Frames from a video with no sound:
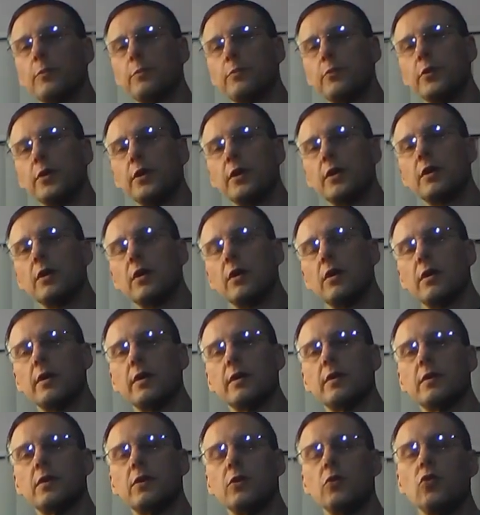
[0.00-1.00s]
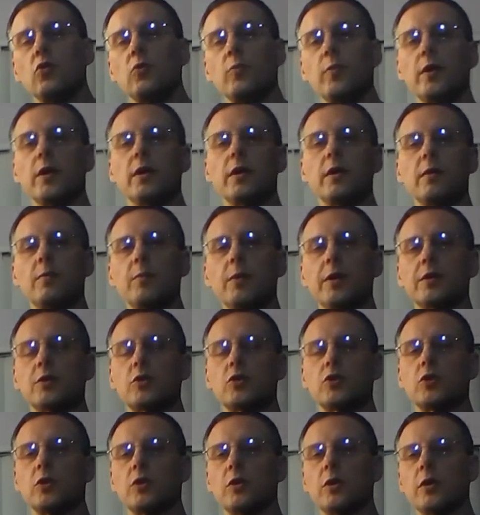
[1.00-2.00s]
paprika and cumin
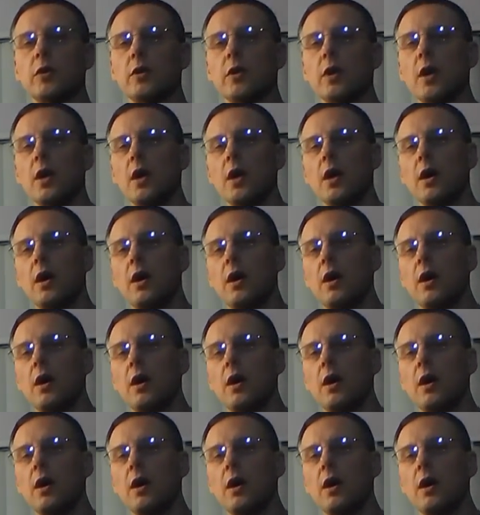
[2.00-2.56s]
mixture.